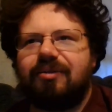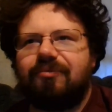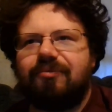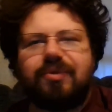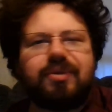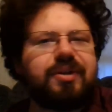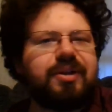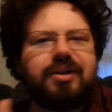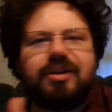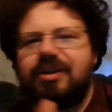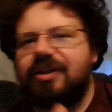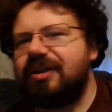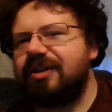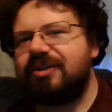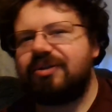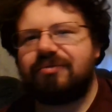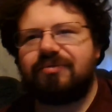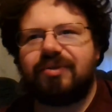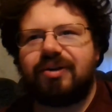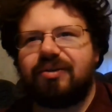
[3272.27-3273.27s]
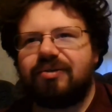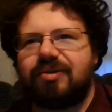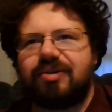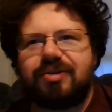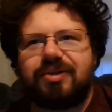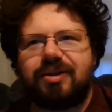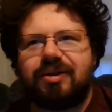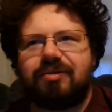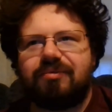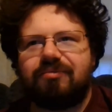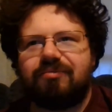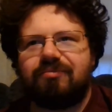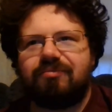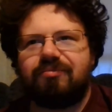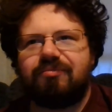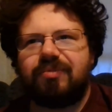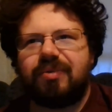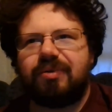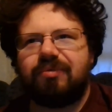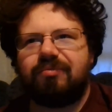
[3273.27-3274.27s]
with these things around us and
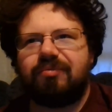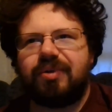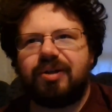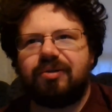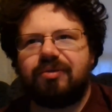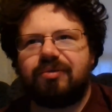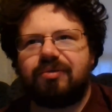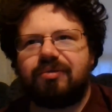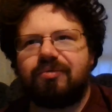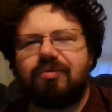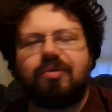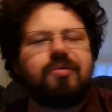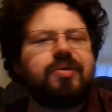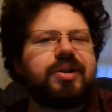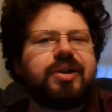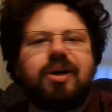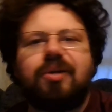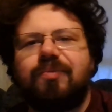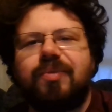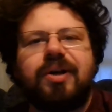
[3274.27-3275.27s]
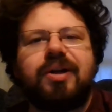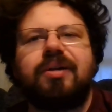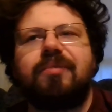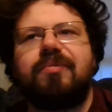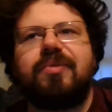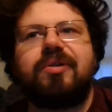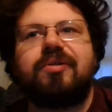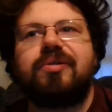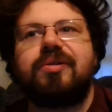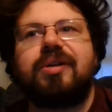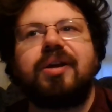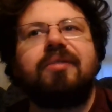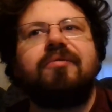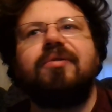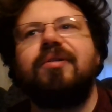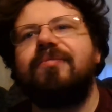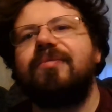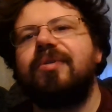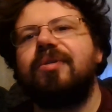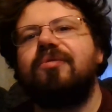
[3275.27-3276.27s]
we, we are grossed out by them because they
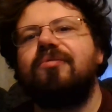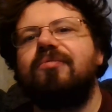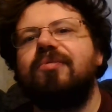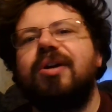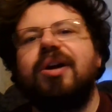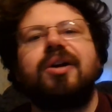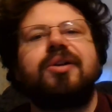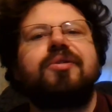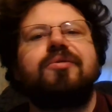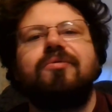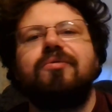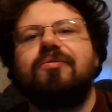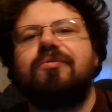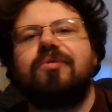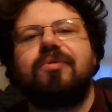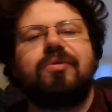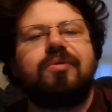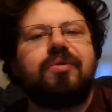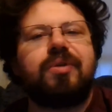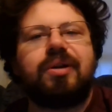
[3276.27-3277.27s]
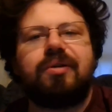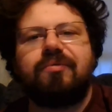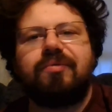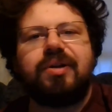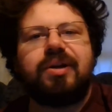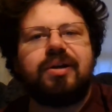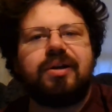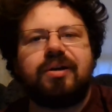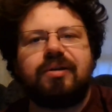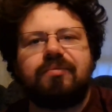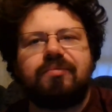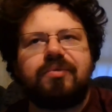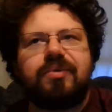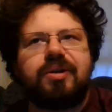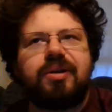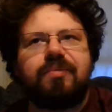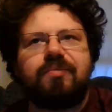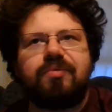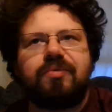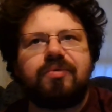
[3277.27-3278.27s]
live in the natural world that we have
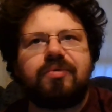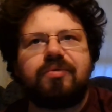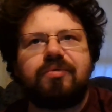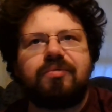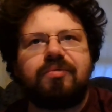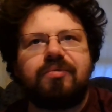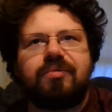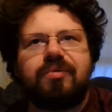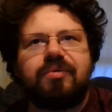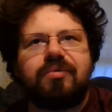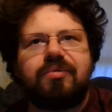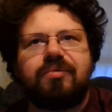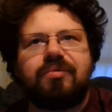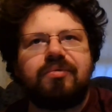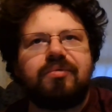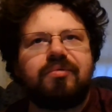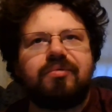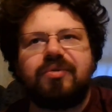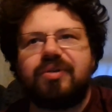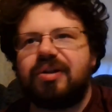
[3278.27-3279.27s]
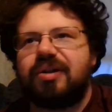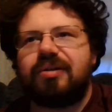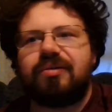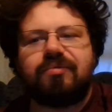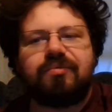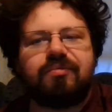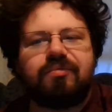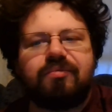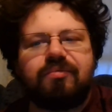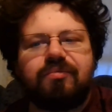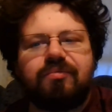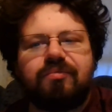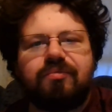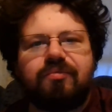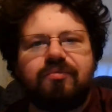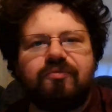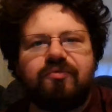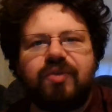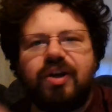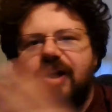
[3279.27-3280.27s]
typically
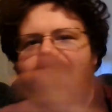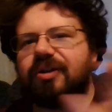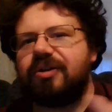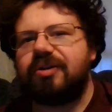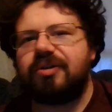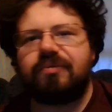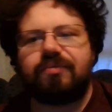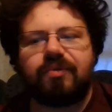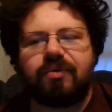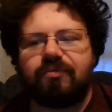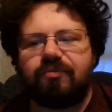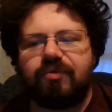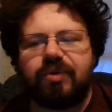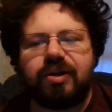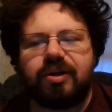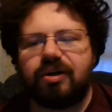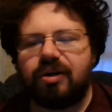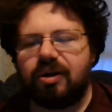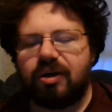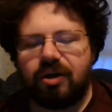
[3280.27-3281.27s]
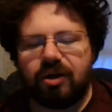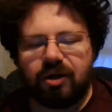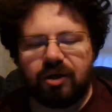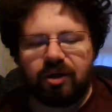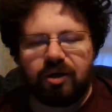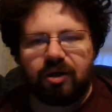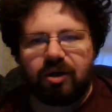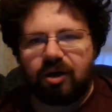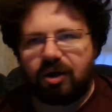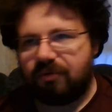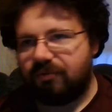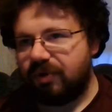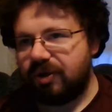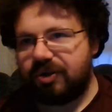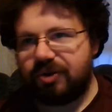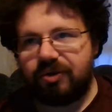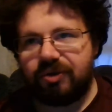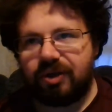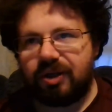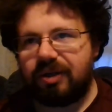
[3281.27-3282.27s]
vanished from we
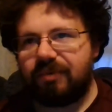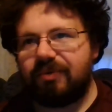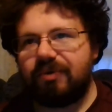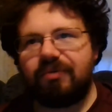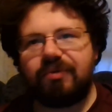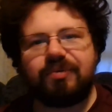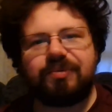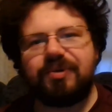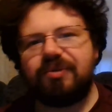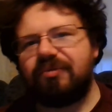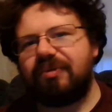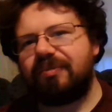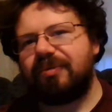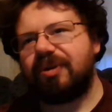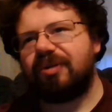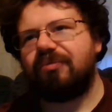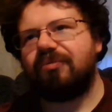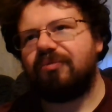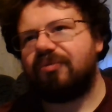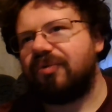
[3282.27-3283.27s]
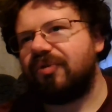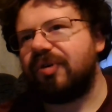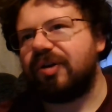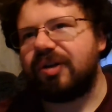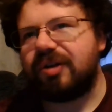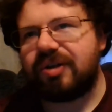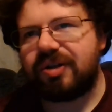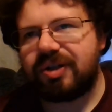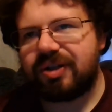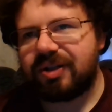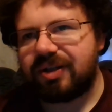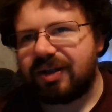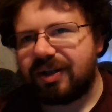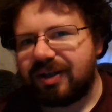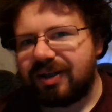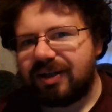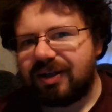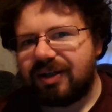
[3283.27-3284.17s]
unless you even if you live in the woods